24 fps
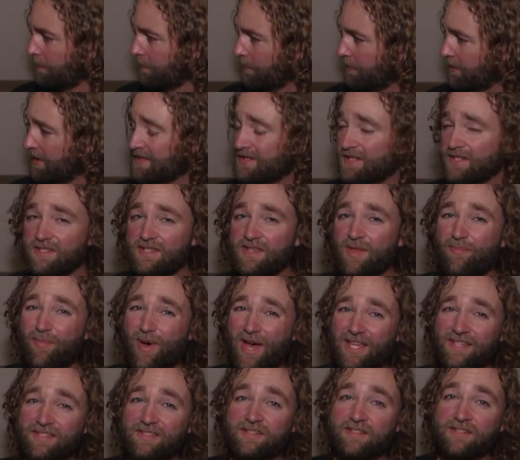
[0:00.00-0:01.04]
This is the
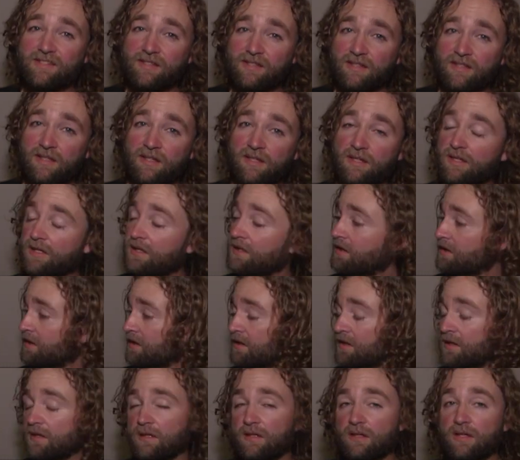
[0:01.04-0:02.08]
best
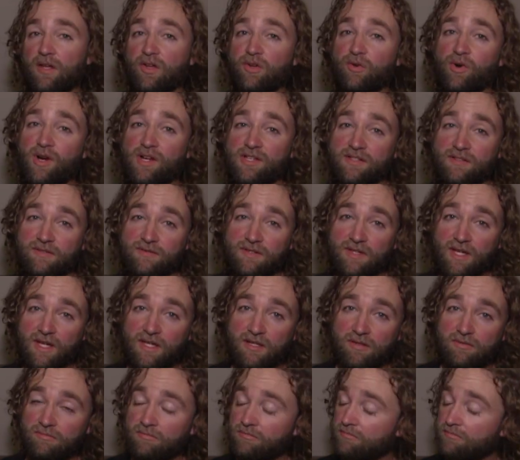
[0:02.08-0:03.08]
aggressive skate.